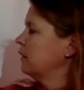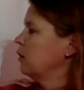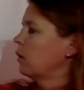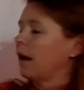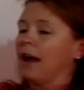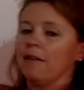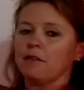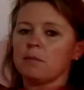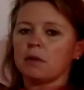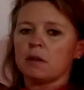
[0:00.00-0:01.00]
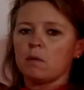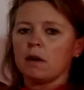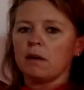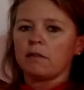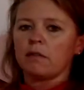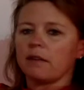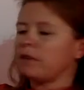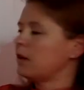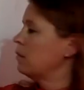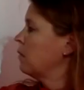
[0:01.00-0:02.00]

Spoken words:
You don't have to put the 1 in of it.